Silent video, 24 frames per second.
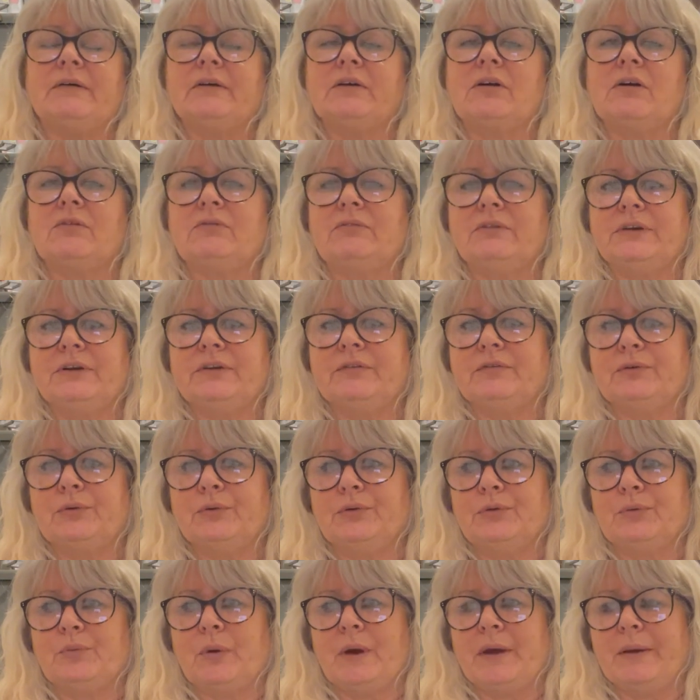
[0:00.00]
I got rid of all
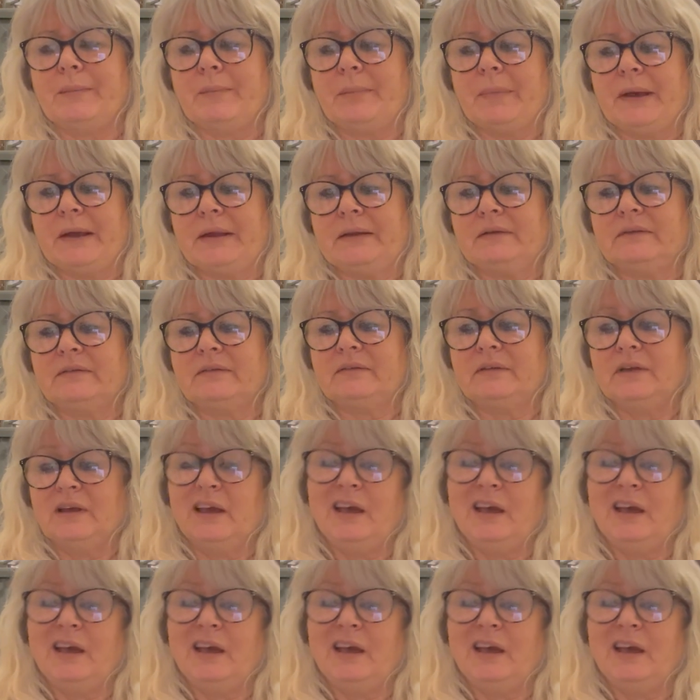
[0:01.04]
the white bits,